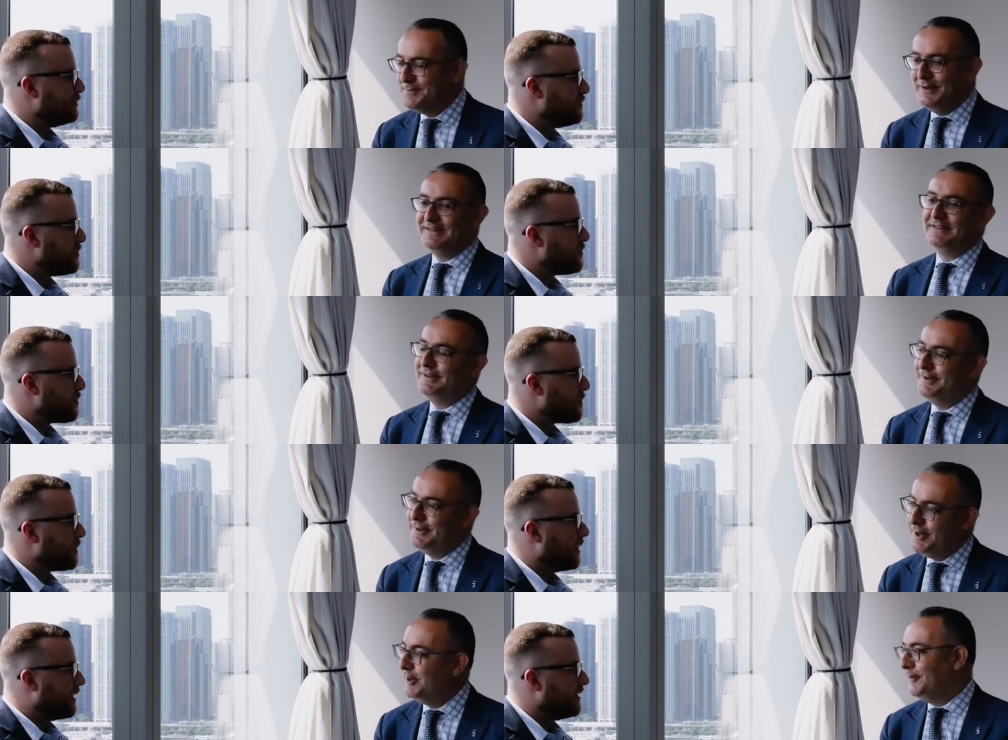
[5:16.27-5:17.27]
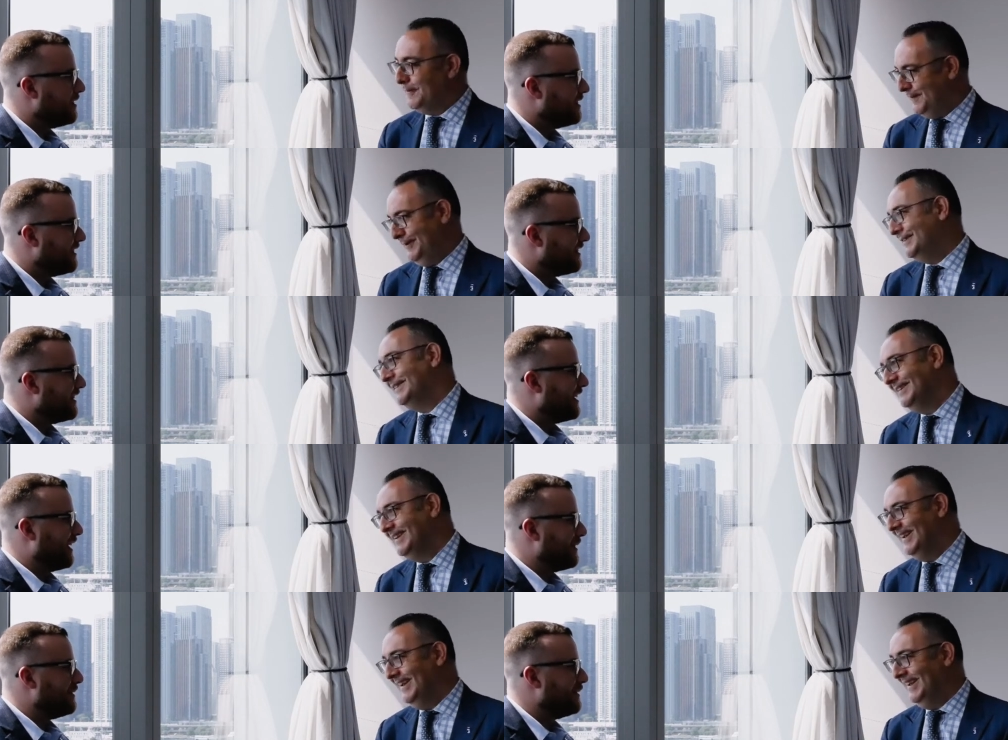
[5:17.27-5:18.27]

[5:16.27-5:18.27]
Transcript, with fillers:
Speaker 1: but uh, not often. Yeah,